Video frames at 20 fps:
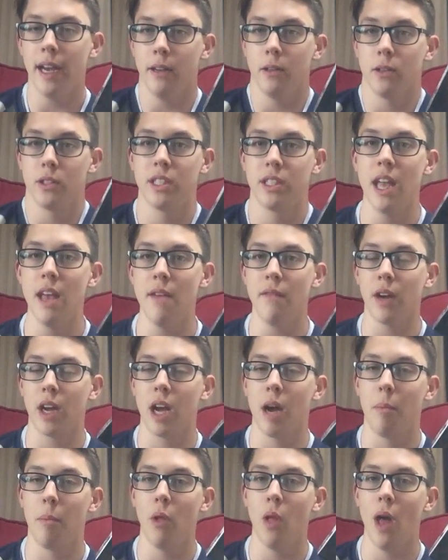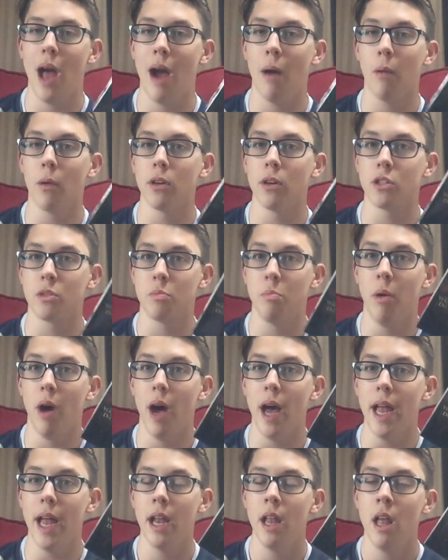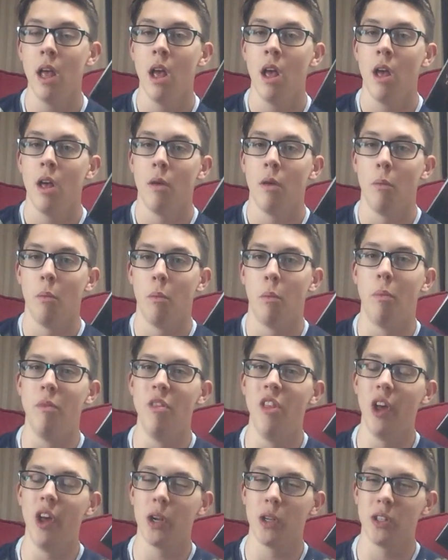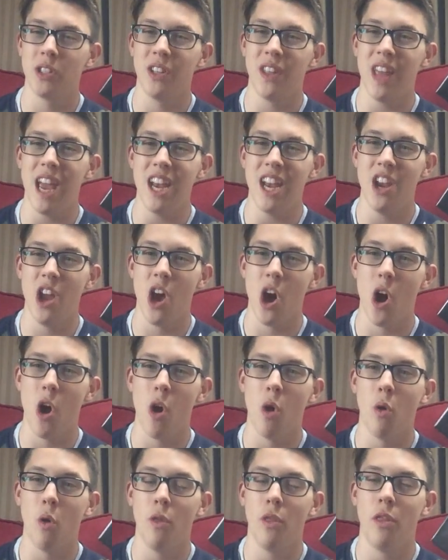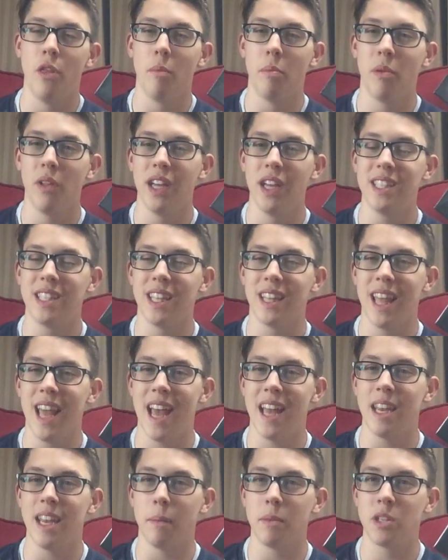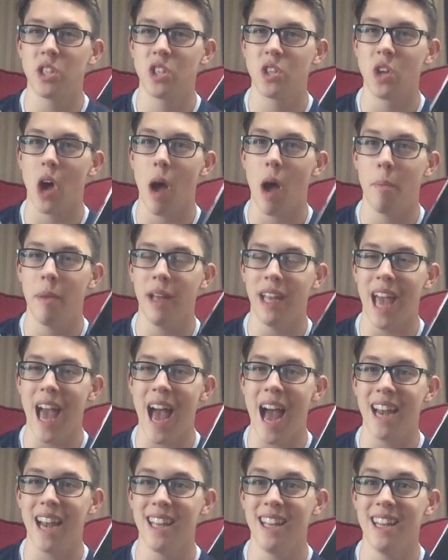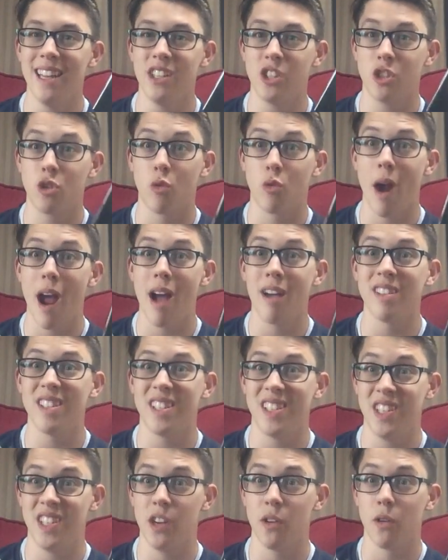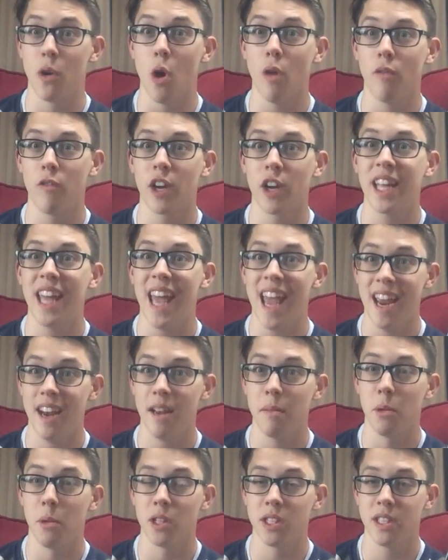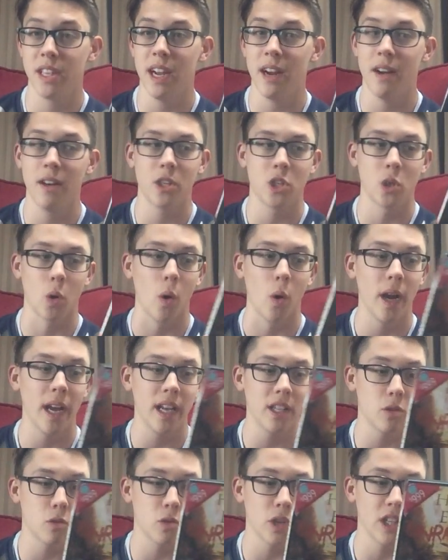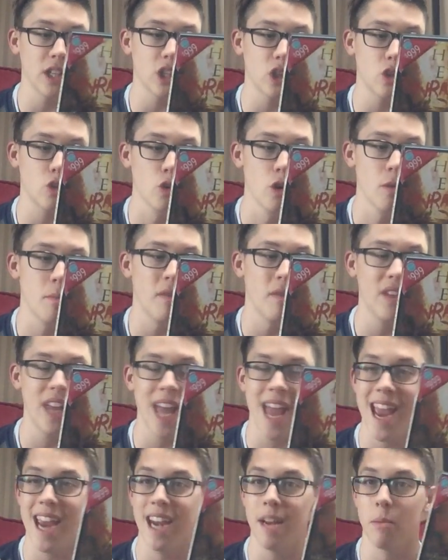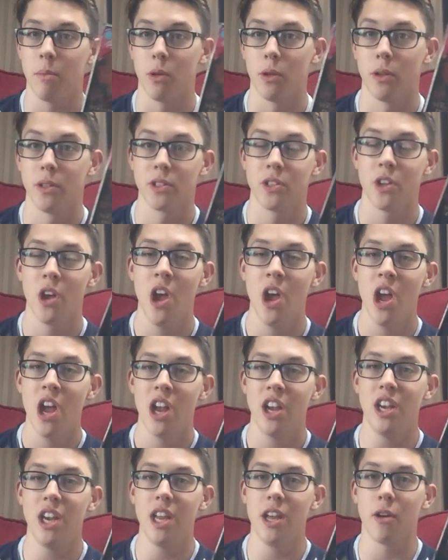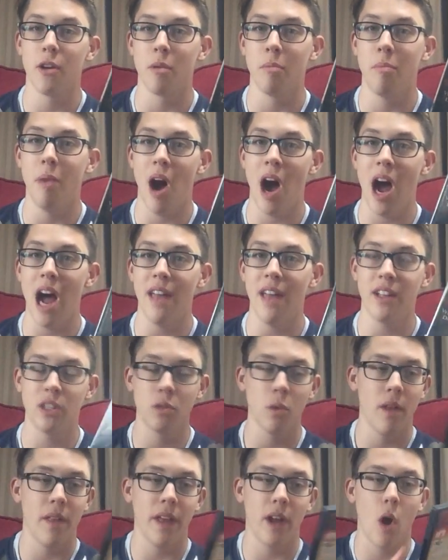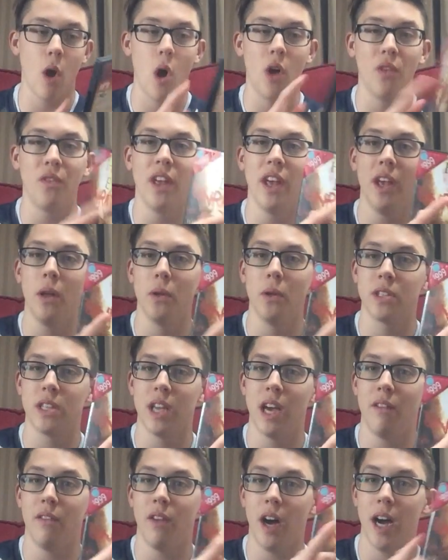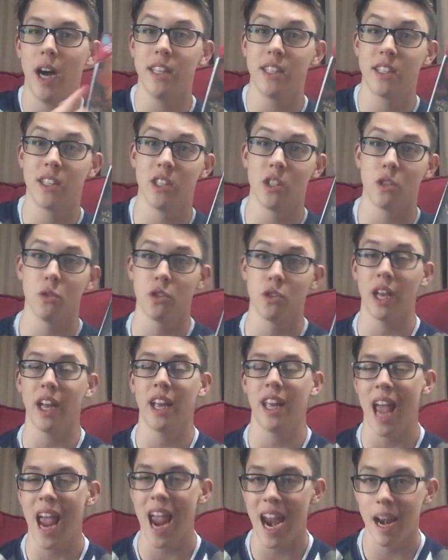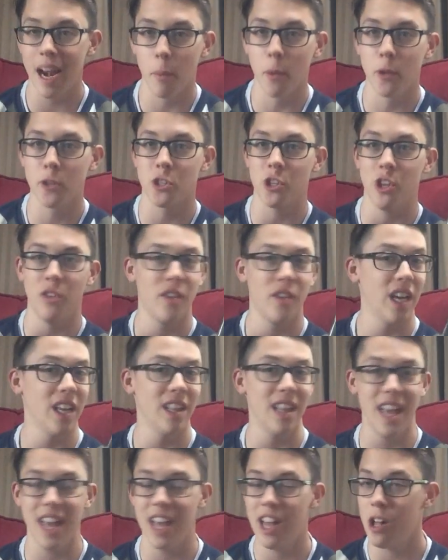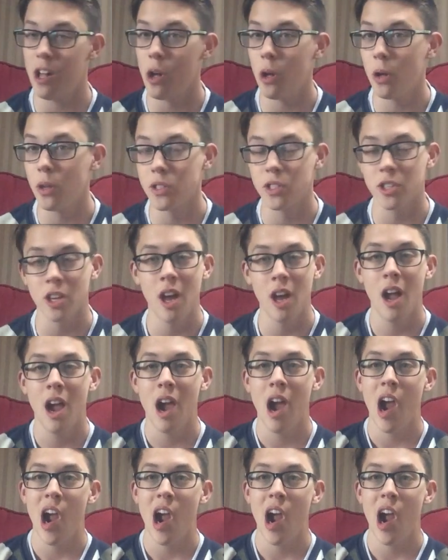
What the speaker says: and it'll save a couple hours. But little do they know, the place that they end up stopping at is ground zero for cannibal territory, because there's like this group of cannibals nearby. That's why they call it The Hills Have Eyes, because there's like cannibals living in the hills.